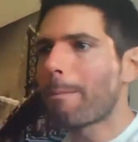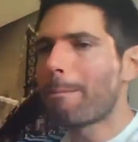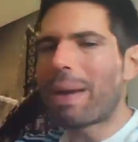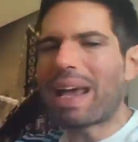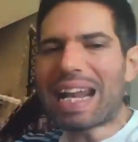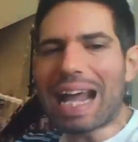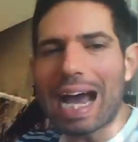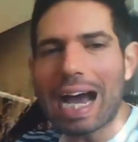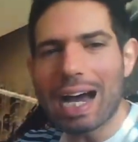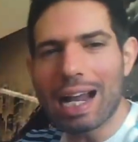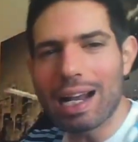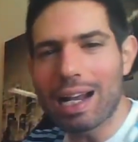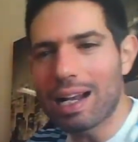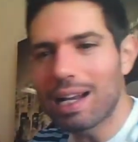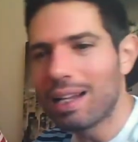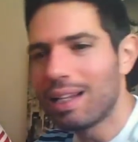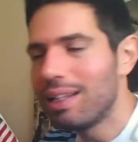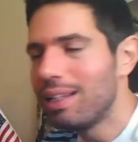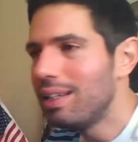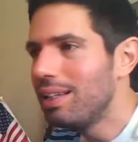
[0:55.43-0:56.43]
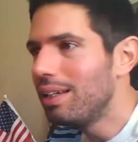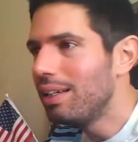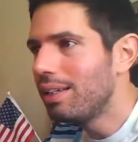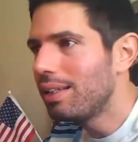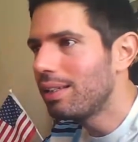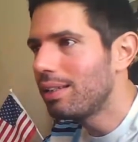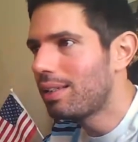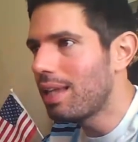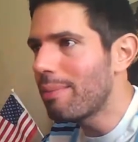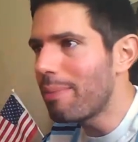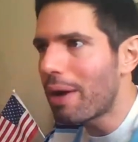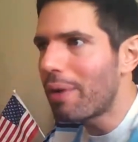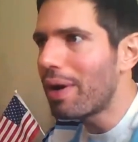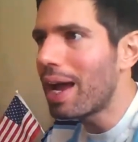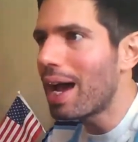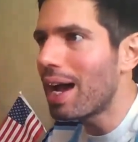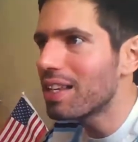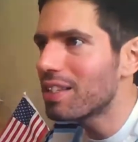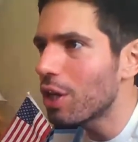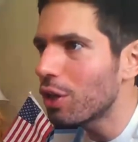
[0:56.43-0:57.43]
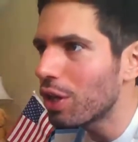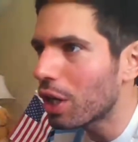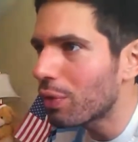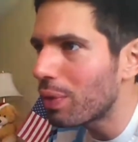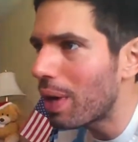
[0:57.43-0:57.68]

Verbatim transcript: Penal. Di Maria is on the